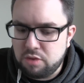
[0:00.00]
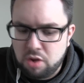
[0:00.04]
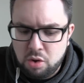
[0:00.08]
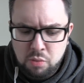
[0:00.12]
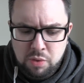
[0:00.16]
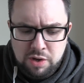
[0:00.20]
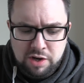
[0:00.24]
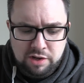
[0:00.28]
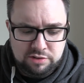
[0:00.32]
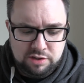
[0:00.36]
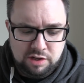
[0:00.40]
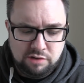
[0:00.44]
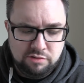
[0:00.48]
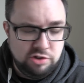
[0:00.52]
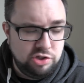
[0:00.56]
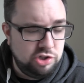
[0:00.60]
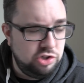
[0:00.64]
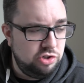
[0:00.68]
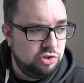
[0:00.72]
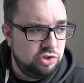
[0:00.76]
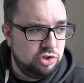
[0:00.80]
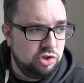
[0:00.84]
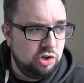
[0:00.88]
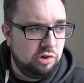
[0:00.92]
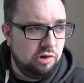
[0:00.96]
When I say
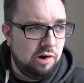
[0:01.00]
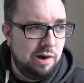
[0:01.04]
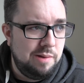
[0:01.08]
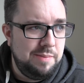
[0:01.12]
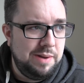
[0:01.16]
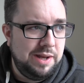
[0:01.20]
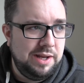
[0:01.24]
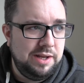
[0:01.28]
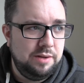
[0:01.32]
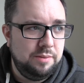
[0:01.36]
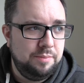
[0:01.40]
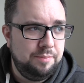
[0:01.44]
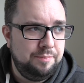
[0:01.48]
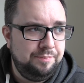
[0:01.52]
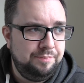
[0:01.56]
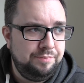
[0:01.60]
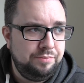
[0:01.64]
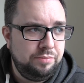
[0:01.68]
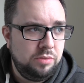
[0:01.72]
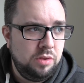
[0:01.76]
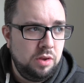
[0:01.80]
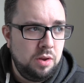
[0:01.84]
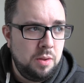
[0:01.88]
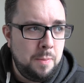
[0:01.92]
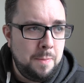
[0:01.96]
reduced sugar, I mean
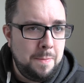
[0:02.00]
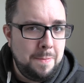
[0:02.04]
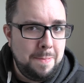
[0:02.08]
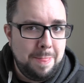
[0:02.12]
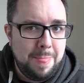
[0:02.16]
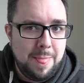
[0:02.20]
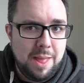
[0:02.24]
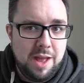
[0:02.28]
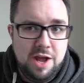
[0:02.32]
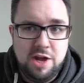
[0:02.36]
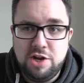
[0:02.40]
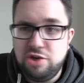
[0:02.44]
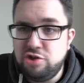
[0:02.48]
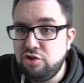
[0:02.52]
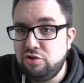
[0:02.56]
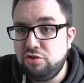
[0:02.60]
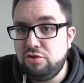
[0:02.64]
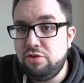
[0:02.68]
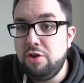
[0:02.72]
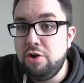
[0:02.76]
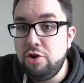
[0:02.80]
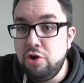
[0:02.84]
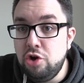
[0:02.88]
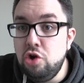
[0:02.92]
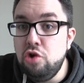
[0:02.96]
it just,
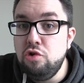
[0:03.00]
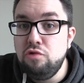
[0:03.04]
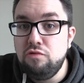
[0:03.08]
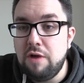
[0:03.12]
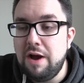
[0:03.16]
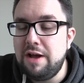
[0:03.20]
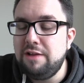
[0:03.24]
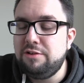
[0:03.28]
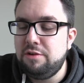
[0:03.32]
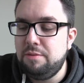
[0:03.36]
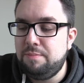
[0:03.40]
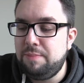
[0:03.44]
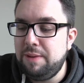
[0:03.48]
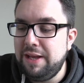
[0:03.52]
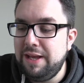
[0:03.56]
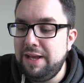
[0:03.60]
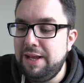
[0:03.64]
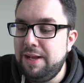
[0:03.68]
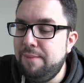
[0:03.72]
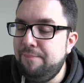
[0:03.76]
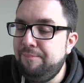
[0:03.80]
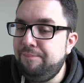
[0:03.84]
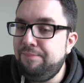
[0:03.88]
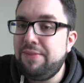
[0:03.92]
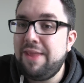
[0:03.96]
the new
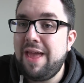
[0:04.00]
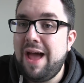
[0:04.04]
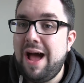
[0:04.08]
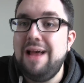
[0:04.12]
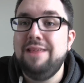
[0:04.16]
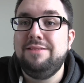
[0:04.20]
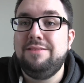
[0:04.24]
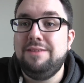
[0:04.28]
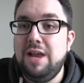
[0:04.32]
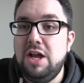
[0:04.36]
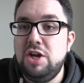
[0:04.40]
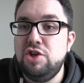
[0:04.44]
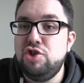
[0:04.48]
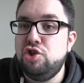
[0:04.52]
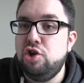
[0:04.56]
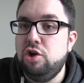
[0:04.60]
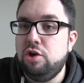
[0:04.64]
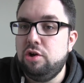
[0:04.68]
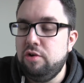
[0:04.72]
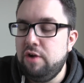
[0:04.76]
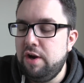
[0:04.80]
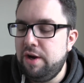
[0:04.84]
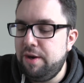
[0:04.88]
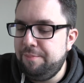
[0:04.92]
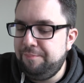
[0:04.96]
recipe has less
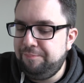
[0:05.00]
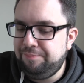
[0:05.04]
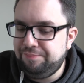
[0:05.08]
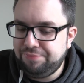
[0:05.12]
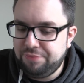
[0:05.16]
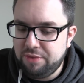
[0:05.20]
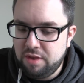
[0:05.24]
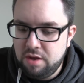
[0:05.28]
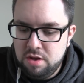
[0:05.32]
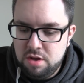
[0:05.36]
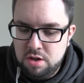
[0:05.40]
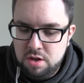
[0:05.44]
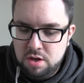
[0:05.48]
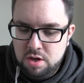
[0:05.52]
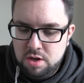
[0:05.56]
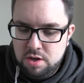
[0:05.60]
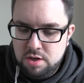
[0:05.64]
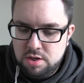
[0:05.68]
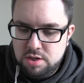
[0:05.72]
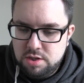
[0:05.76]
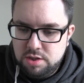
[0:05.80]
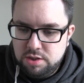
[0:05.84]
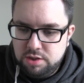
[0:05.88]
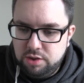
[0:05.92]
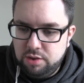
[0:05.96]
sugar in.
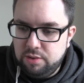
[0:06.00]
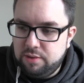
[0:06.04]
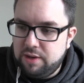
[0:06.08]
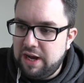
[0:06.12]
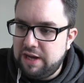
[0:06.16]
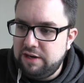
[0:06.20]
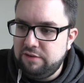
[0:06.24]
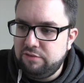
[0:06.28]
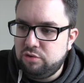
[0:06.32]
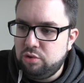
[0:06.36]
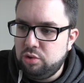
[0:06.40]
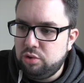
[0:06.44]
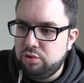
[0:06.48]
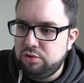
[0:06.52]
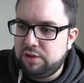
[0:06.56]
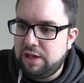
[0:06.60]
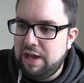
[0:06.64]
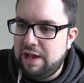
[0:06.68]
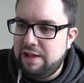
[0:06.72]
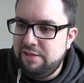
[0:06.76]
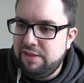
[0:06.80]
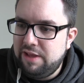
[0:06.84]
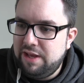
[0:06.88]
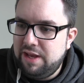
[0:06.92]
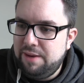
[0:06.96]
You can of course
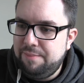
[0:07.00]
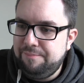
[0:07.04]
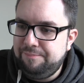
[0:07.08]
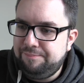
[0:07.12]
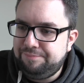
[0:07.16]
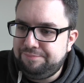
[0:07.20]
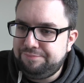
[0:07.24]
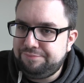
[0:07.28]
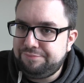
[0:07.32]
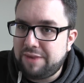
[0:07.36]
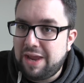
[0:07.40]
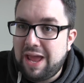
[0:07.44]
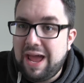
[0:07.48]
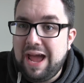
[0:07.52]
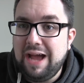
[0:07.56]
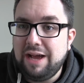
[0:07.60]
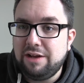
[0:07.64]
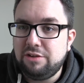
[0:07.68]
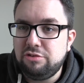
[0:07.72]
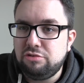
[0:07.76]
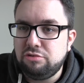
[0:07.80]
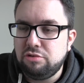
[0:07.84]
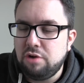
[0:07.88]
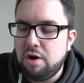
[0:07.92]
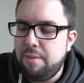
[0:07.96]
get the
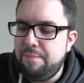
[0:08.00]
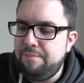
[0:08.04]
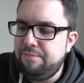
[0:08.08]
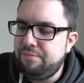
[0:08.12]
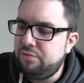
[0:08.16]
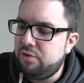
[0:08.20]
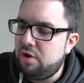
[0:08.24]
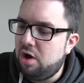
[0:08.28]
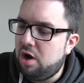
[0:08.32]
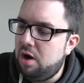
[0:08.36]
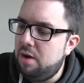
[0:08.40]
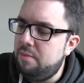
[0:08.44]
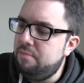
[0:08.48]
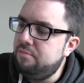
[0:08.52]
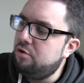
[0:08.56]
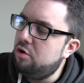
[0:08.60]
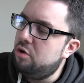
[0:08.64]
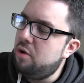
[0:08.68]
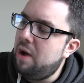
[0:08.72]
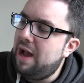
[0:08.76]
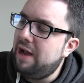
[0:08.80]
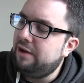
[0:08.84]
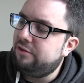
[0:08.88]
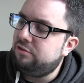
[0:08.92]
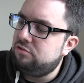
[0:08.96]
extra,
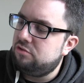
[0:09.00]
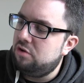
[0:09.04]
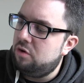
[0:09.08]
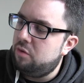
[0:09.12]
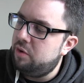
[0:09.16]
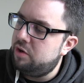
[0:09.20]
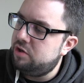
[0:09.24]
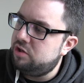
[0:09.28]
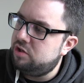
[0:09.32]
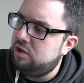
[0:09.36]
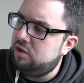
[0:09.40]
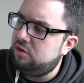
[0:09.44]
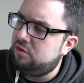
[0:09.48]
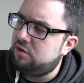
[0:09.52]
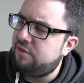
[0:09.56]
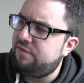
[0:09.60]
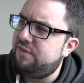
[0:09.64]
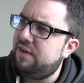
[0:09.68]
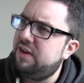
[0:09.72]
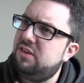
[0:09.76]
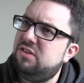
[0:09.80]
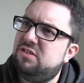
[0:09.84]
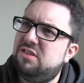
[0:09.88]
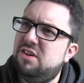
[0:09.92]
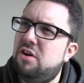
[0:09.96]
Irn-Bru extra, which is I
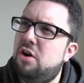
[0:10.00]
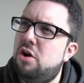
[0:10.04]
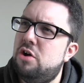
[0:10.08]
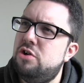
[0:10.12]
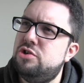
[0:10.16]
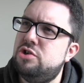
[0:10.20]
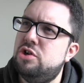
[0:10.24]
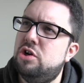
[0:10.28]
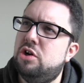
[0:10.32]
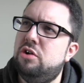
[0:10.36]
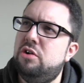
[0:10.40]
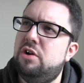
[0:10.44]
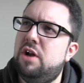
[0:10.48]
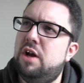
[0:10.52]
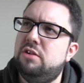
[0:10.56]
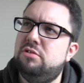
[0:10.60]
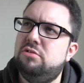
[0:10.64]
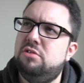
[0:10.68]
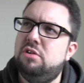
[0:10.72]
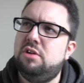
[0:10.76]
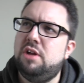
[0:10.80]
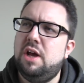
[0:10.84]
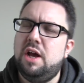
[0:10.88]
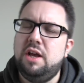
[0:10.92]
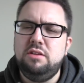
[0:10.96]
think zero sugar and
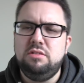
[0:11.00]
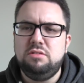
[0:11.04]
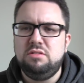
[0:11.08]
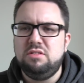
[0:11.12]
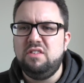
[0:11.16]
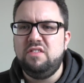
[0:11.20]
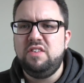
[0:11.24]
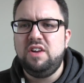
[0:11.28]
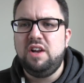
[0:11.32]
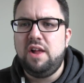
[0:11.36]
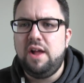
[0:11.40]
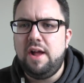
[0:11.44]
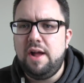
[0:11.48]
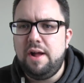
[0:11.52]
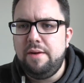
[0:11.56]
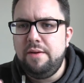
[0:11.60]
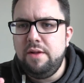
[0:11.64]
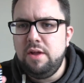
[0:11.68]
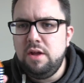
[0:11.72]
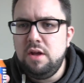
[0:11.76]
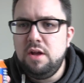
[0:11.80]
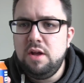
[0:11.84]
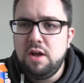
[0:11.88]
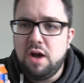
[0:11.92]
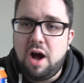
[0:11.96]
extra taste, something like that.
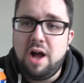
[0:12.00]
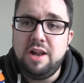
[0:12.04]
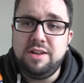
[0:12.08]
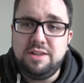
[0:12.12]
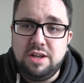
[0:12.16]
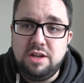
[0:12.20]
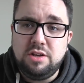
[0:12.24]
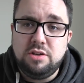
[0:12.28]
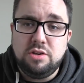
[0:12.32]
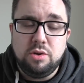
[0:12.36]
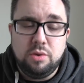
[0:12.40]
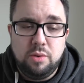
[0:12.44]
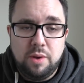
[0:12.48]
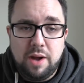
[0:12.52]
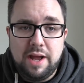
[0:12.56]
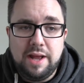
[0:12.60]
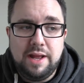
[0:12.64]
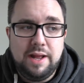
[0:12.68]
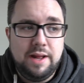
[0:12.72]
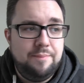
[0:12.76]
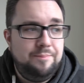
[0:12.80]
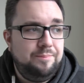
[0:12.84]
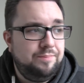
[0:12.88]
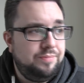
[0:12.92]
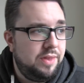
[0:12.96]
I did do
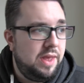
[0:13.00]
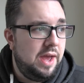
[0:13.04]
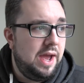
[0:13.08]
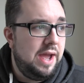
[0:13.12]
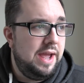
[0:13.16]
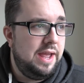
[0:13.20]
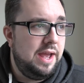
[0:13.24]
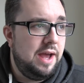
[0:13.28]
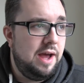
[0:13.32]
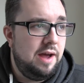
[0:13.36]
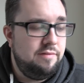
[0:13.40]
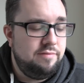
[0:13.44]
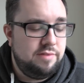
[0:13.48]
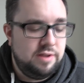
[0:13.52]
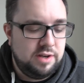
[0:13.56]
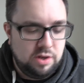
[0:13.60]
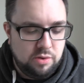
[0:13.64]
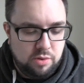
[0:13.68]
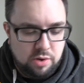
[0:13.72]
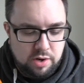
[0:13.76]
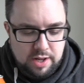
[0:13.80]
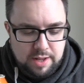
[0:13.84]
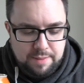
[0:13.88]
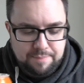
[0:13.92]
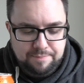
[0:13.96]
a
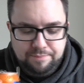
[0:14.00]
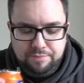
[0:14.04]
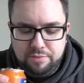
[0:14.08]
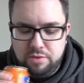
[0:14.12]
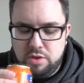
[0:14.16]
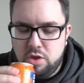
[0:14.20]
video on it.